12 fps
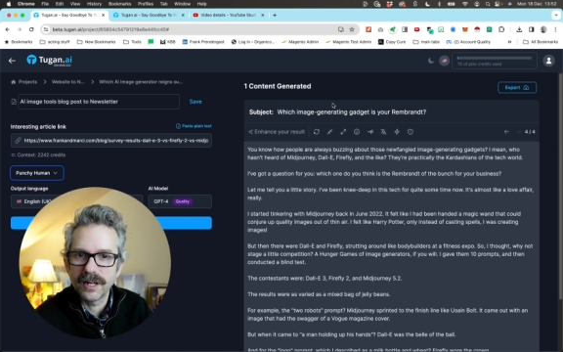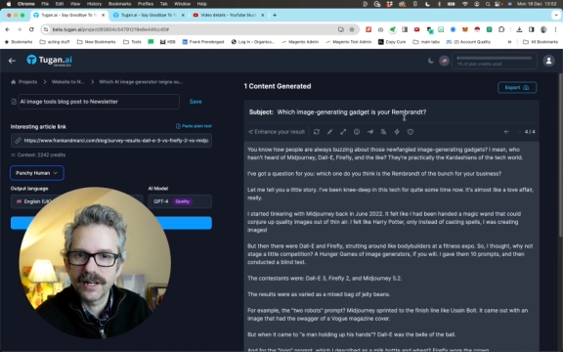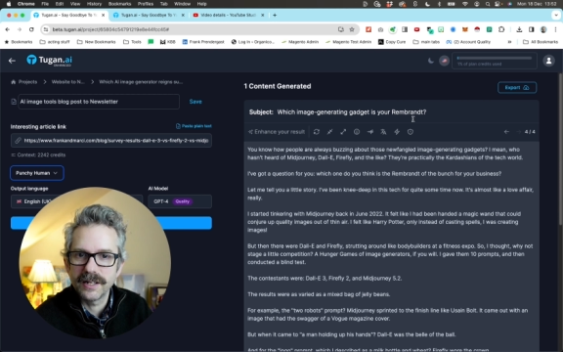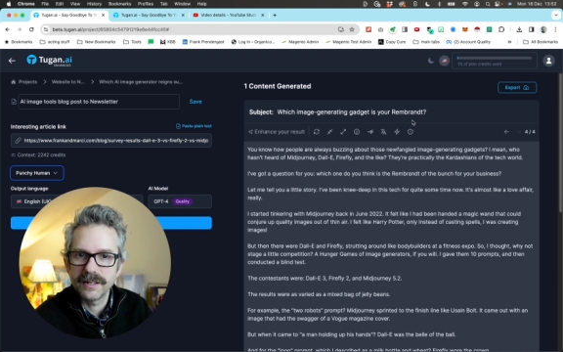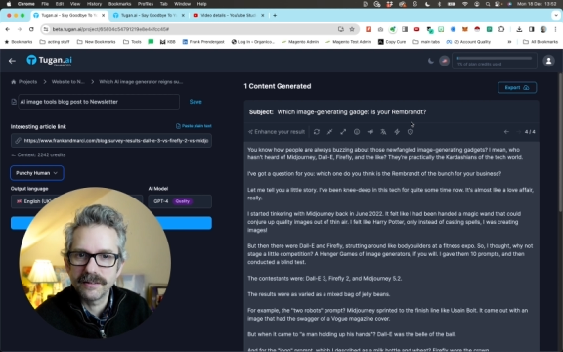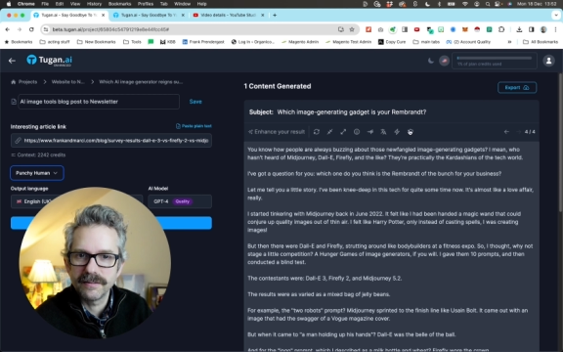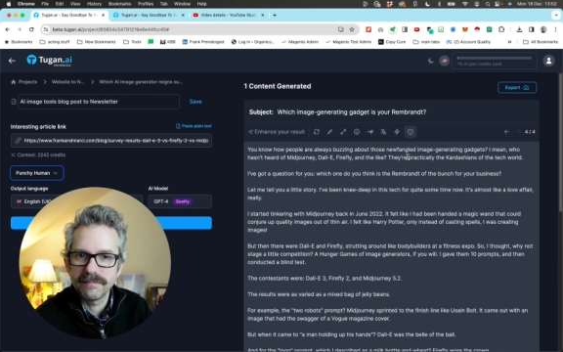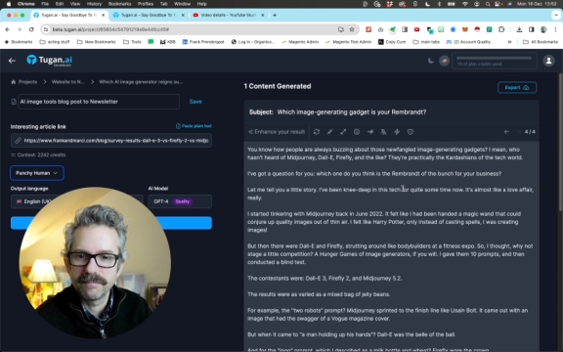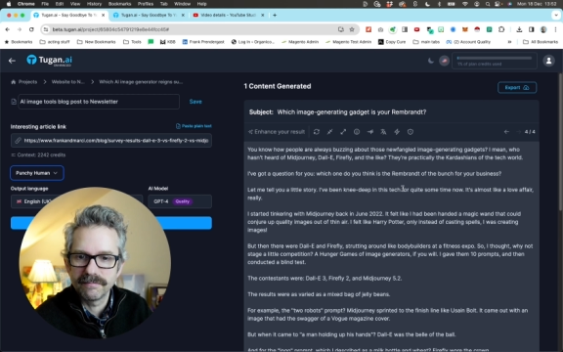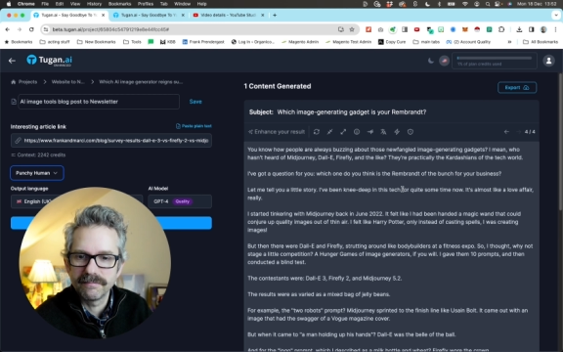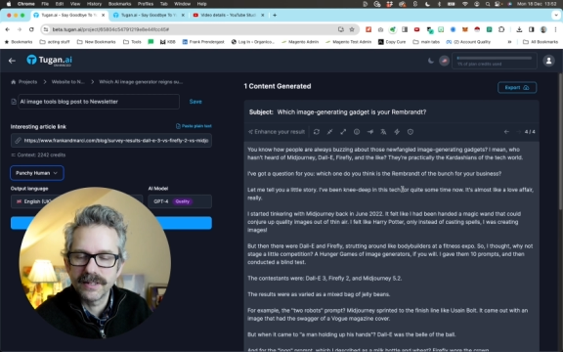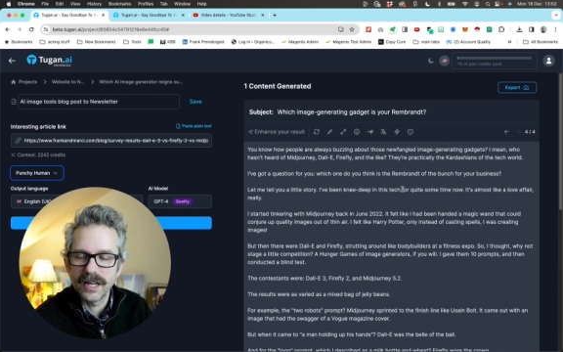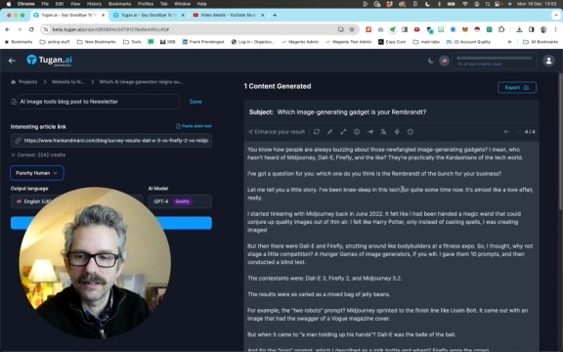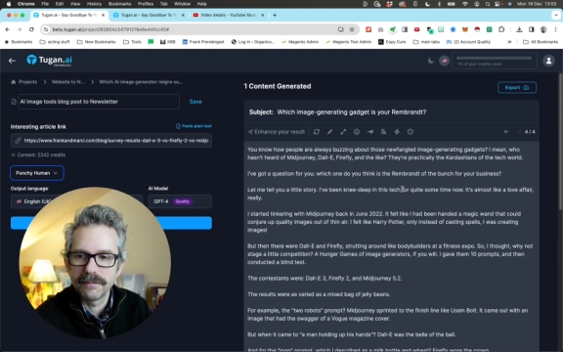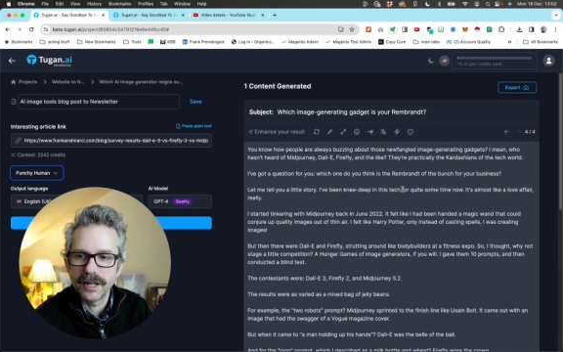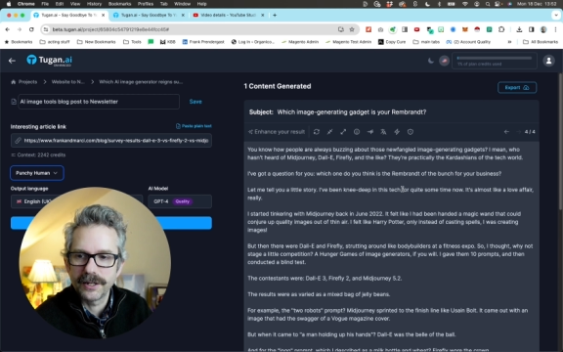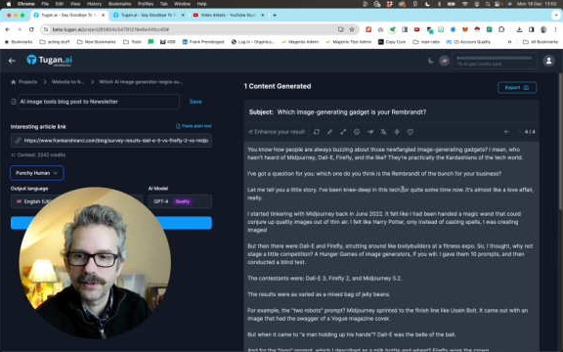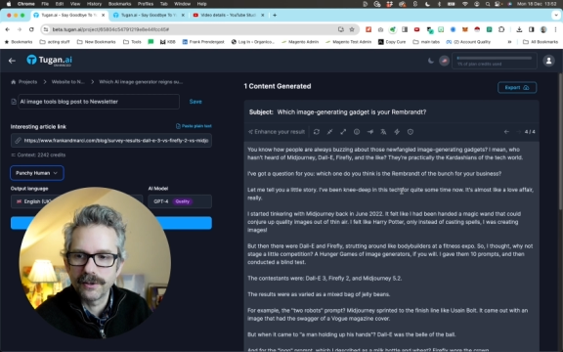I
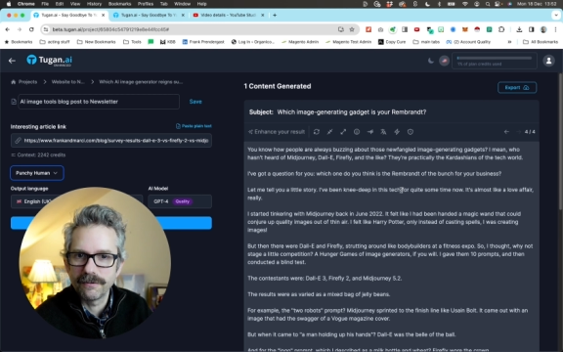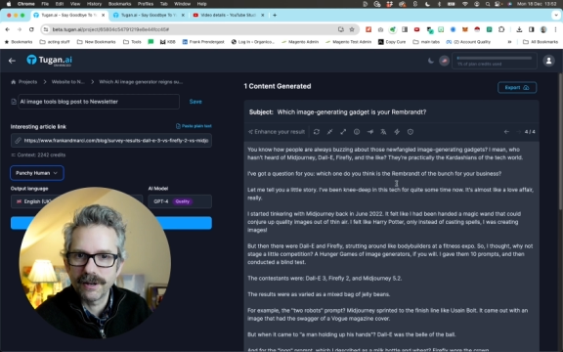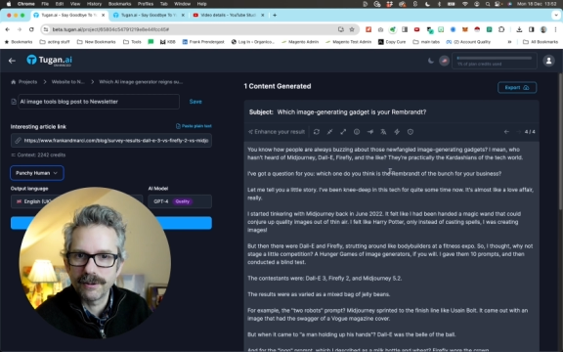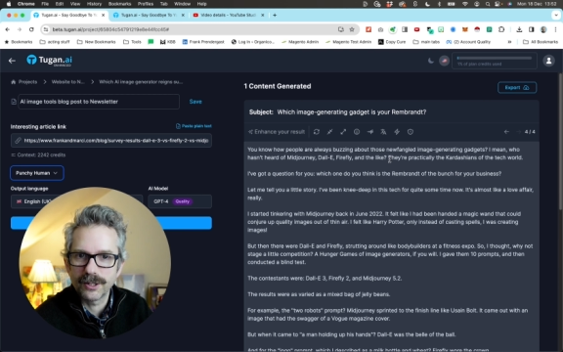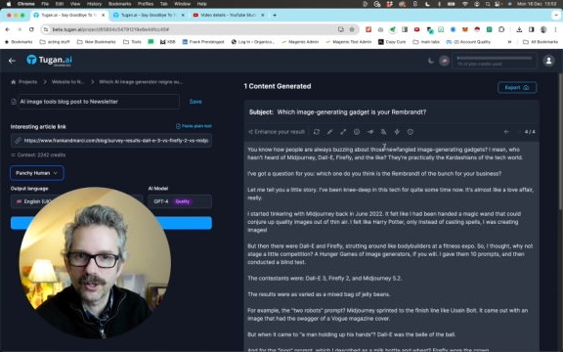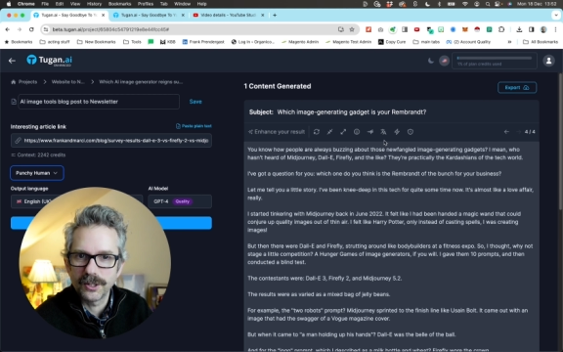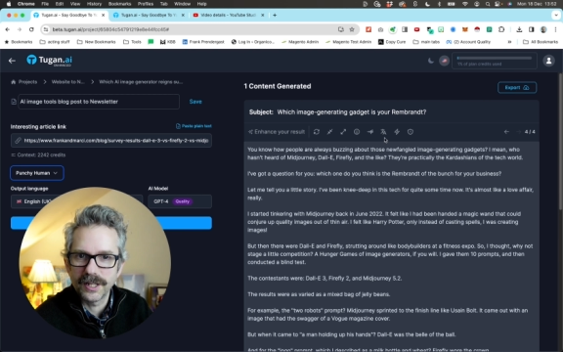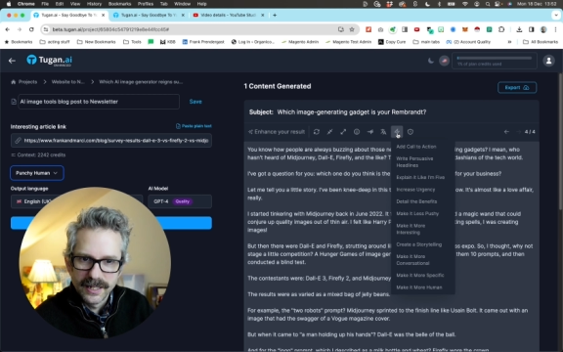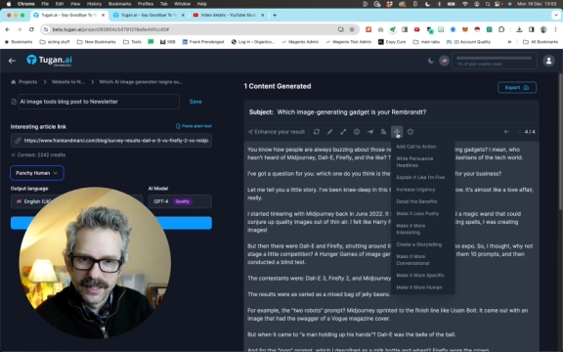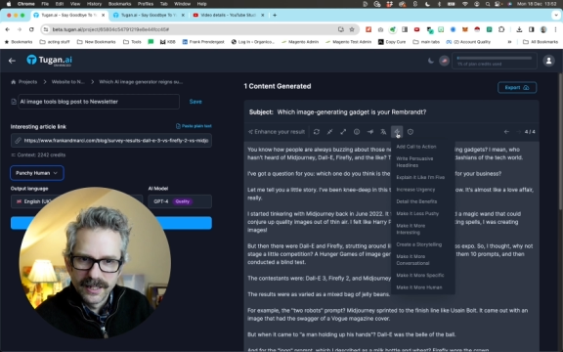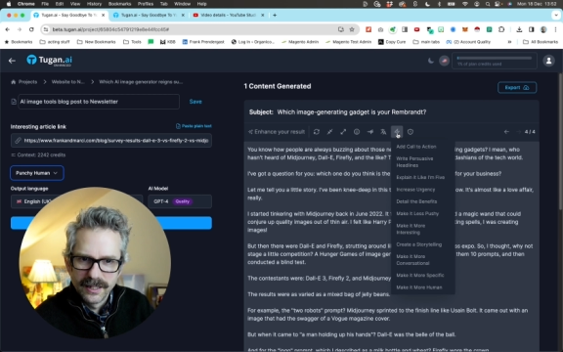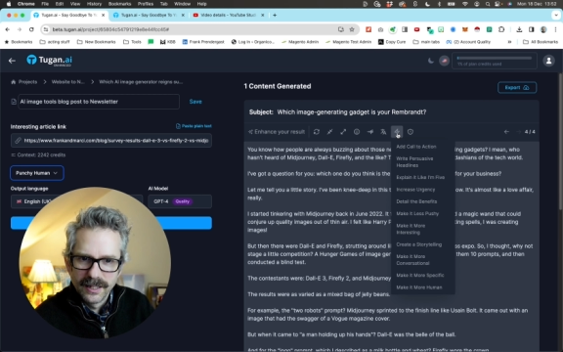don't know if I would call that